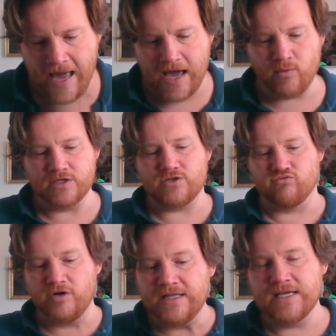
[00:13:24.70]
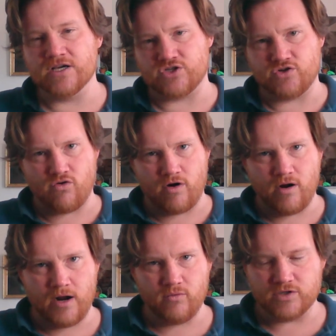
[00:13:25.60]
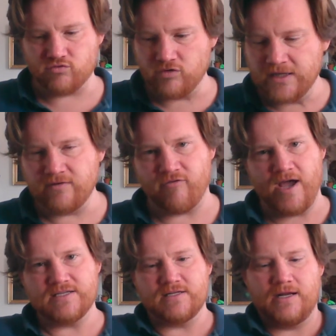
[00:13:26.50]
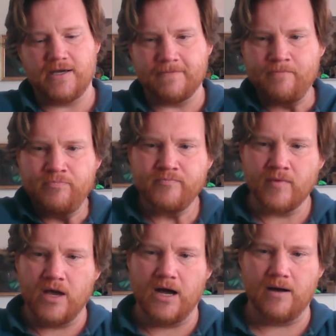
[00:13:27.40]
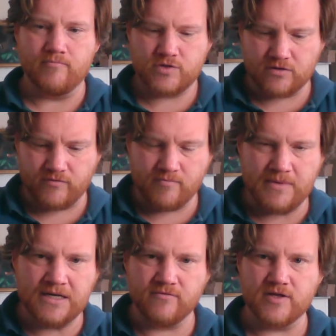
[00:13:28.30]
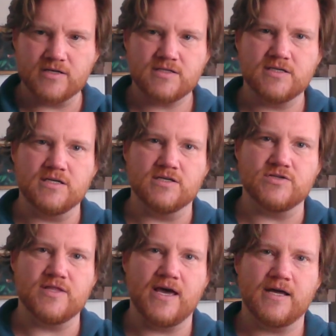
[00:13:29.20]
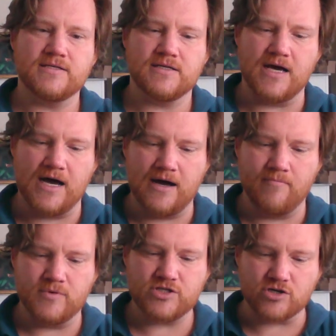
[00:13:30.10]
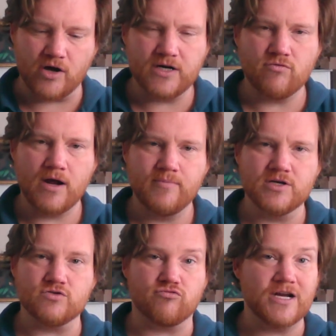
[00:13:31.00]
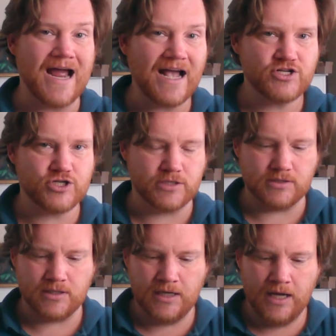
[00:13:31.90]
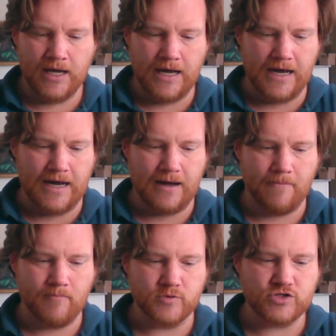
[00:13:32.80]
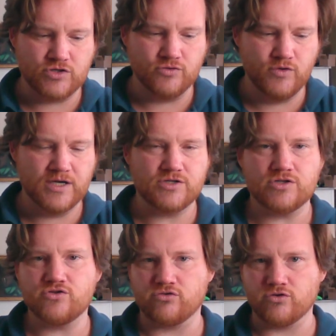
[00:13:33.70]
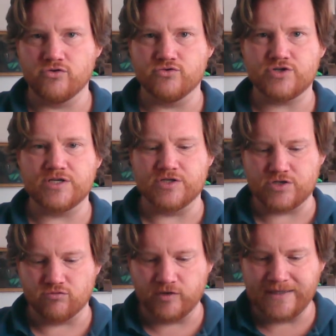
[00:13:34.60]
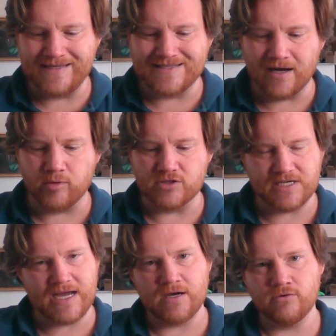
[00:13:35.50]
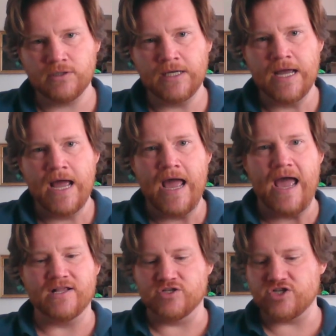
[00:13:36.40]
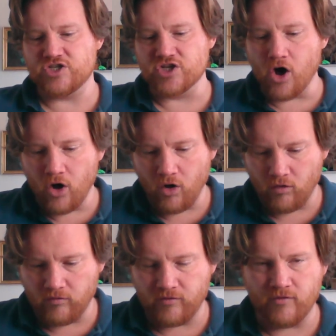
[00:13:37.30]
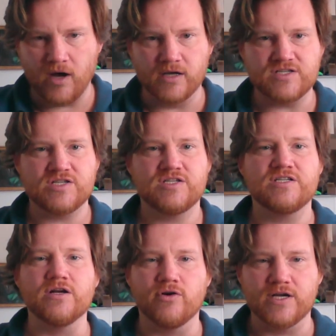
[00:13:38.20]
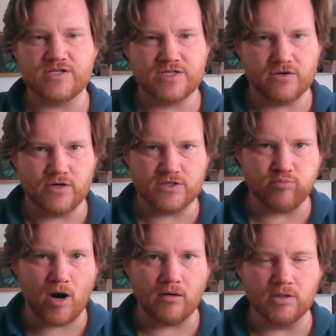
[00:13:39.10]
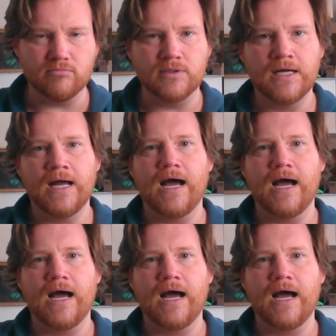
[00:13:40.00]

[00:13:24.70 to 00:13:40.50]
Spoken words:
And what's really extraordinary, what's really fascinating, sort of the meat of this, is that Saudi Arabia's reaction to this truce is to really double down and solve a serious, serious problem,